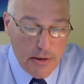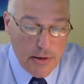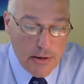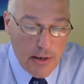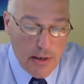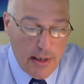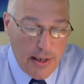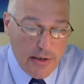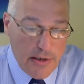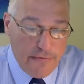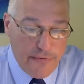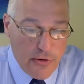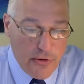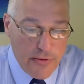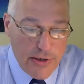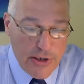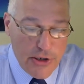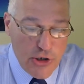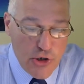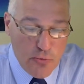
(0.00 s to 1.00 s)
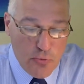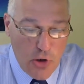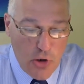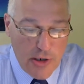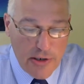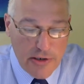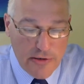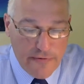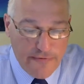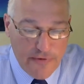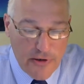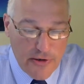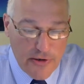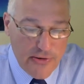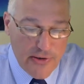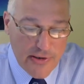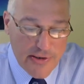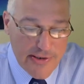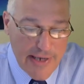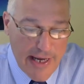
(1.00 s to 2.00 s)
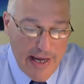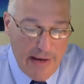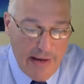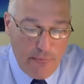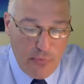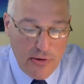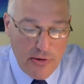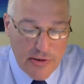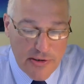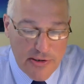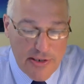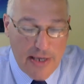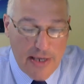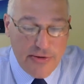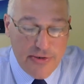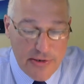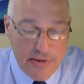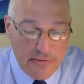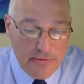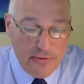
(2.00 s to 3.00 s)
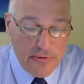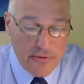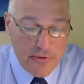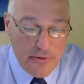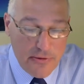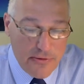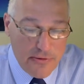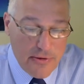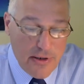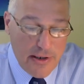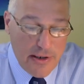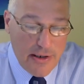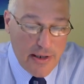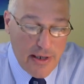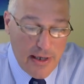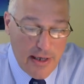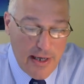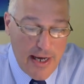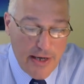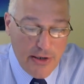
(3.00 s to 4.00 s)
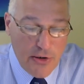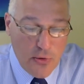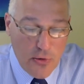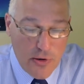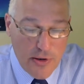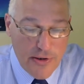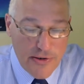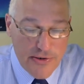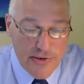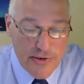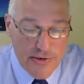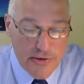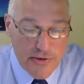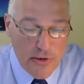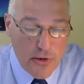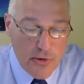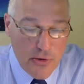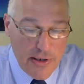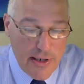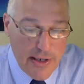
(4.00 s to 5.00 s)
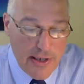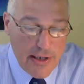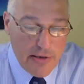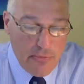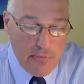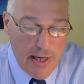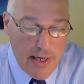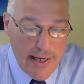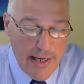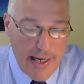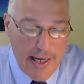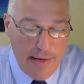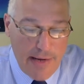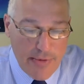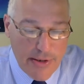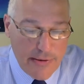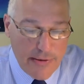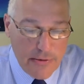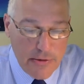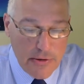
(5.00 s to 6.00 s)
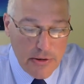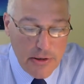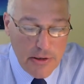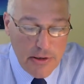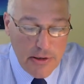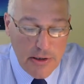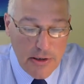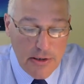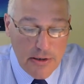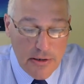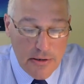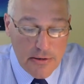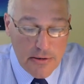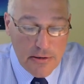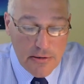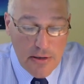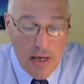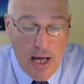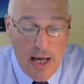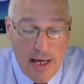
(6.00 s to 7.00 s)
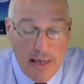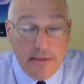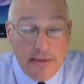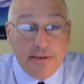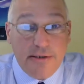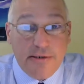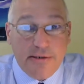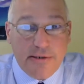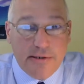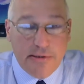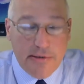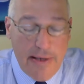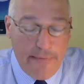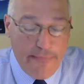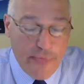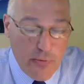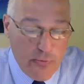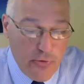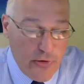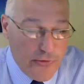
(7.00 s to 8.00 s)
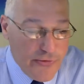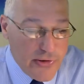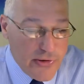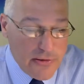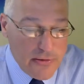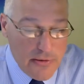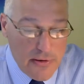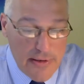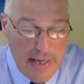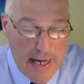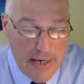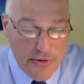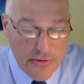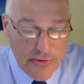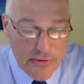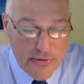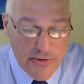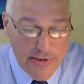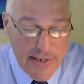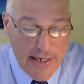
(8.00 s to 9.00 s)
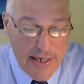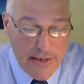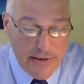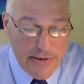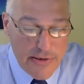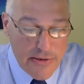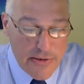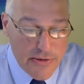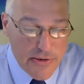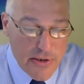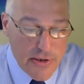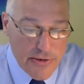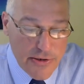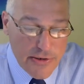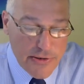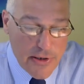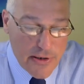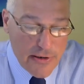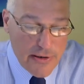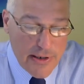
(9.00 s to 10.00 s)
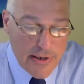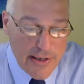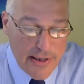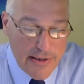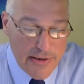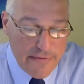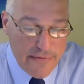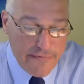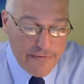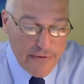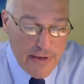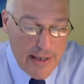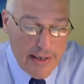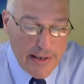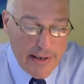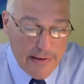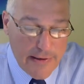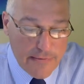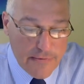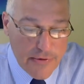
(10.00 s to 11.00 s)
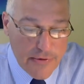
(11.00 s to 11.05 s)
And if you read your book, the first example, it tells you the headquarters is located in Miami, highly susceptible to natural disasters such as hurricanes and floodings.